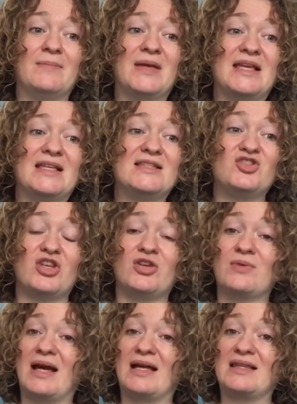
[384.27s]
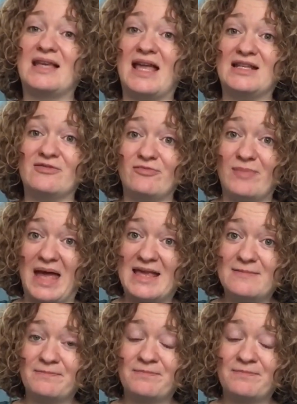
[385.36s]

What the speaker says: He's due at the end of May.